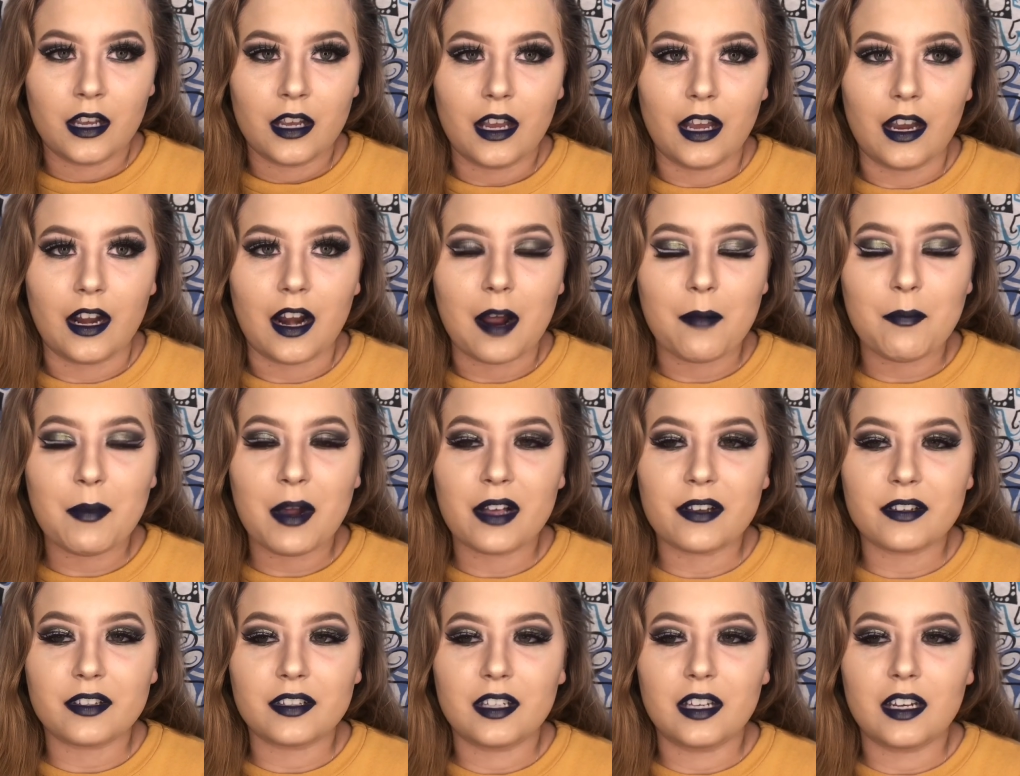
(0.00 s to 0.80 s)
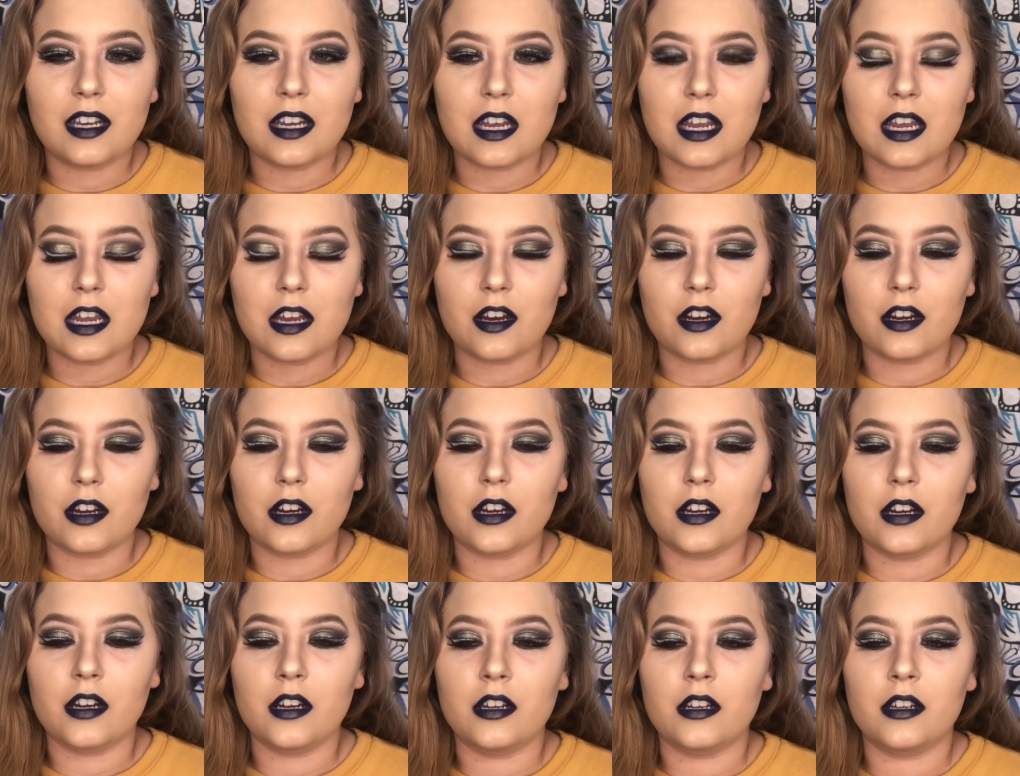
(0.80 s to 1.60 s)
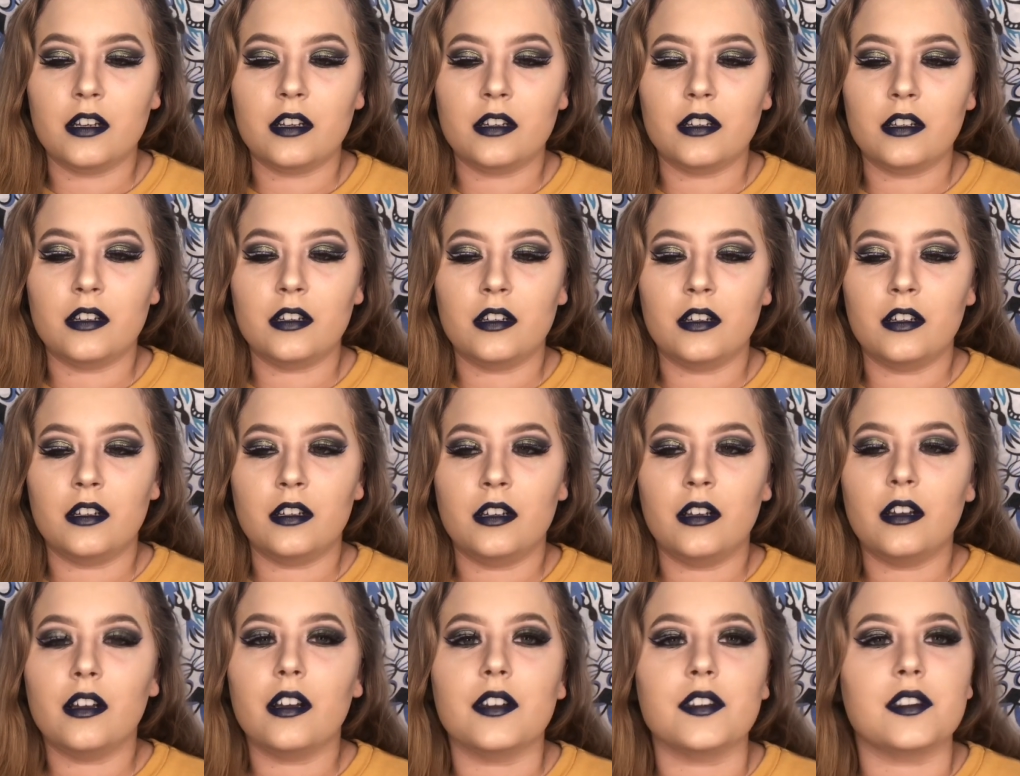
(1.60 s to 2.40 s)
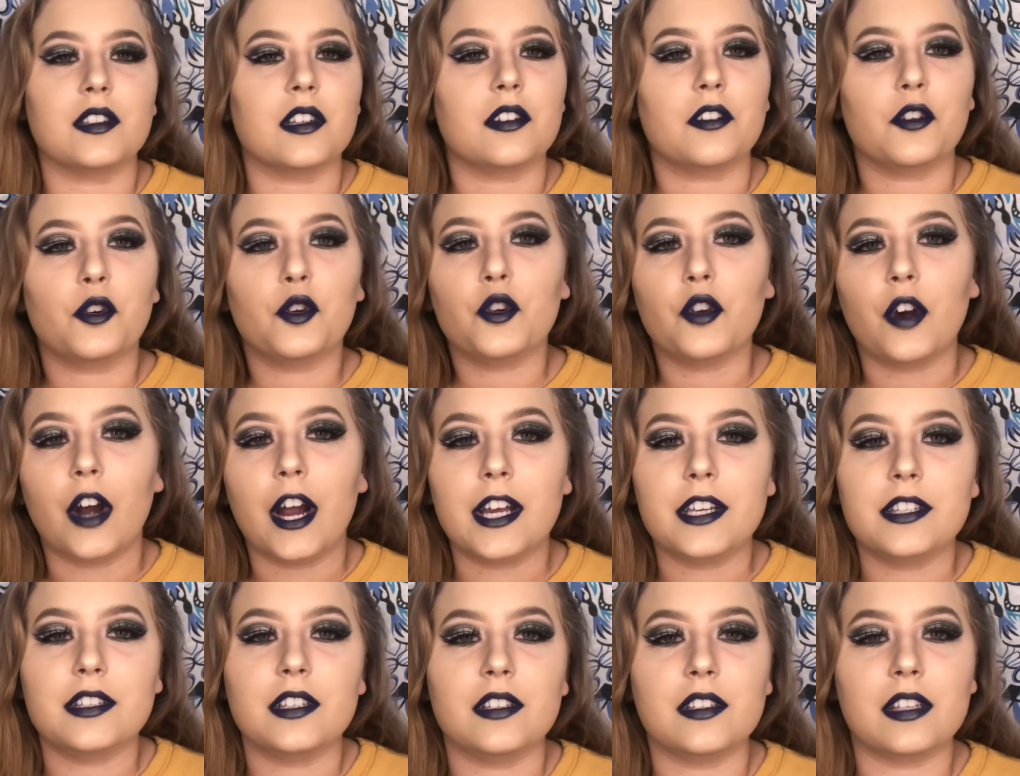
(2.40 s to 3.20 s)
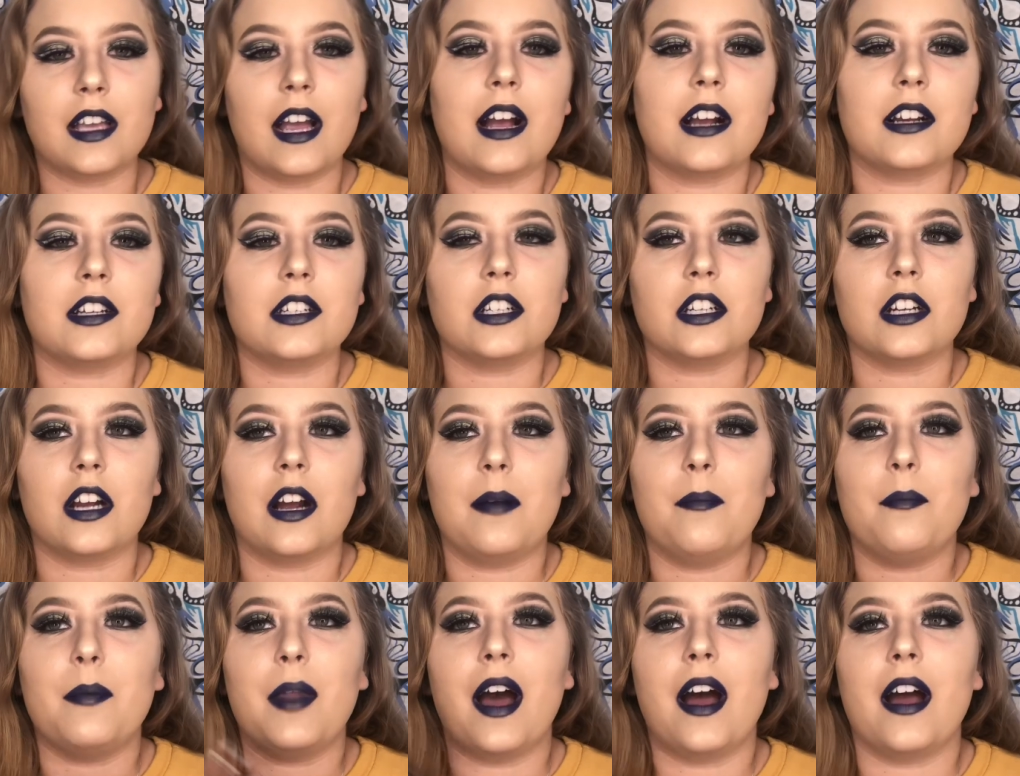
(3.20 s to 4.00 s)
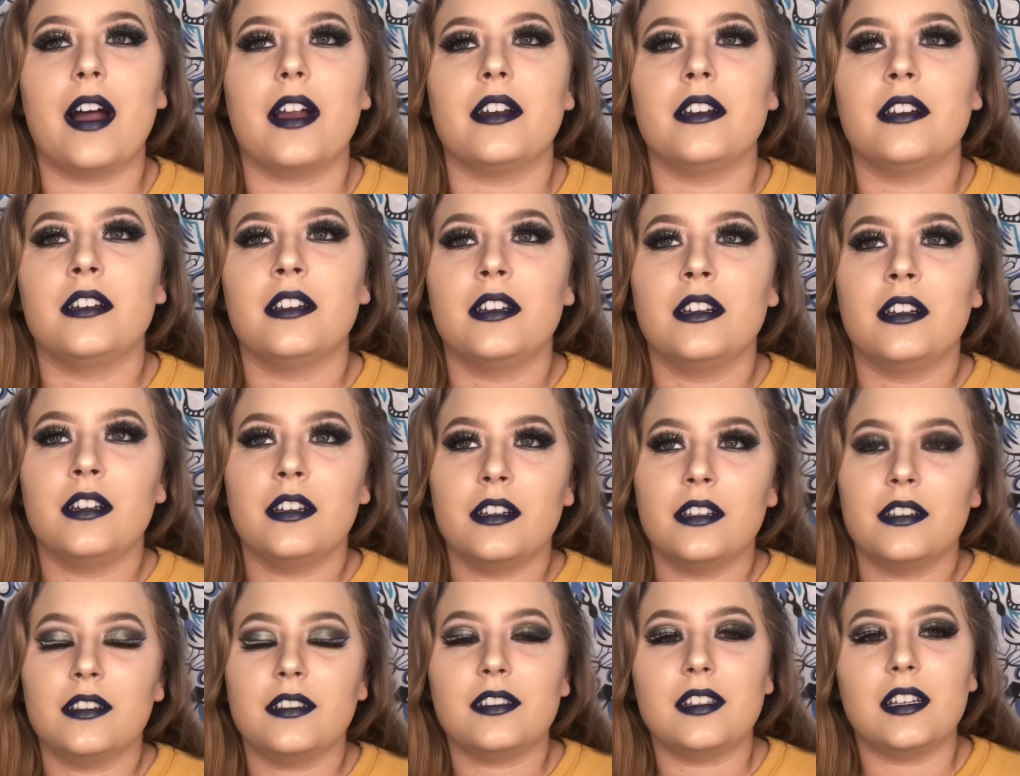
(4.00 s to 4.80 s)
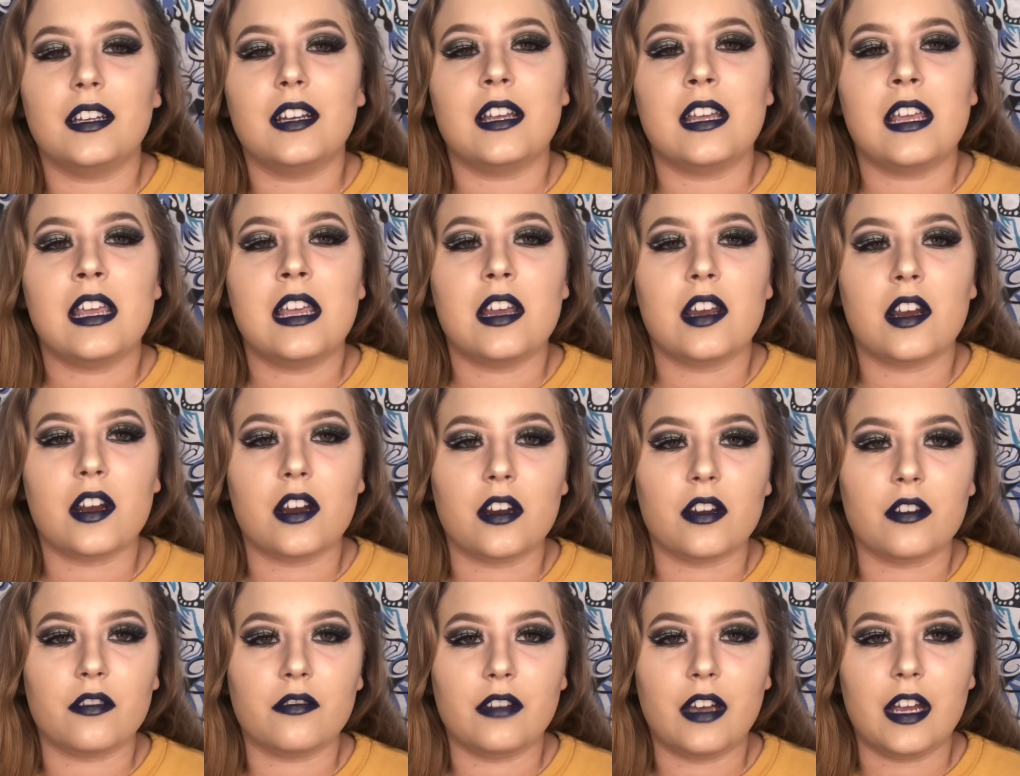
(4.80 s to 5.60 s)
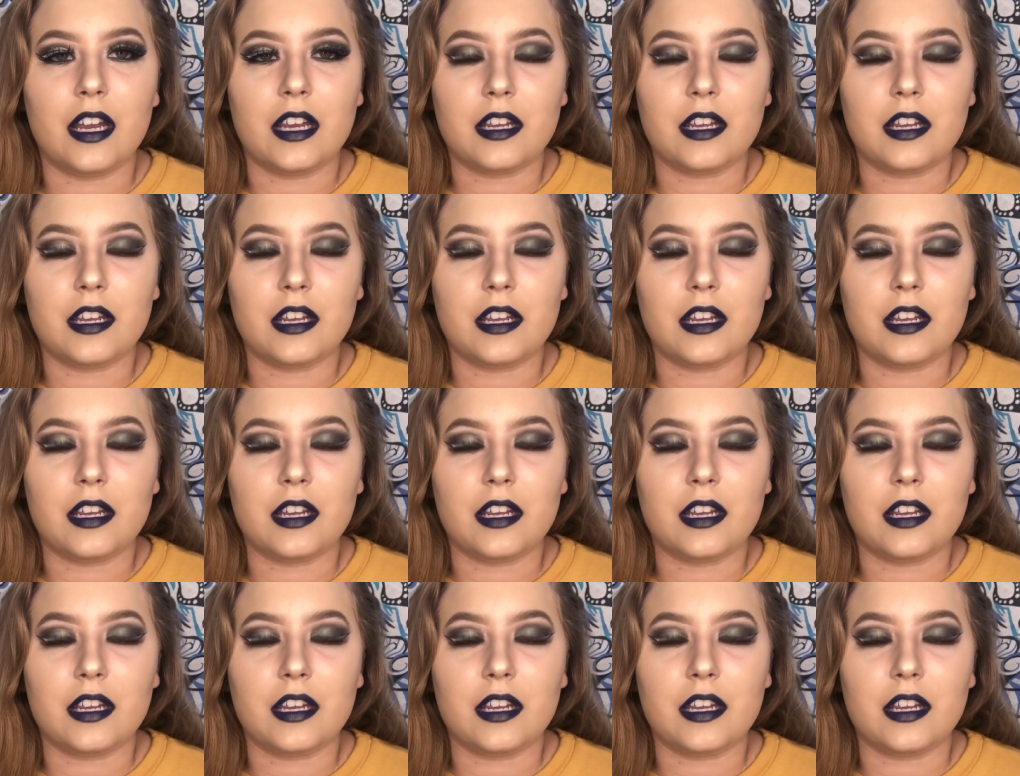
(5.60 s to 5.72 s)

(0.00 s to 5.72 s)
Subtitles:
And I'm not sitting here as a crisis actor. I'm not sitting here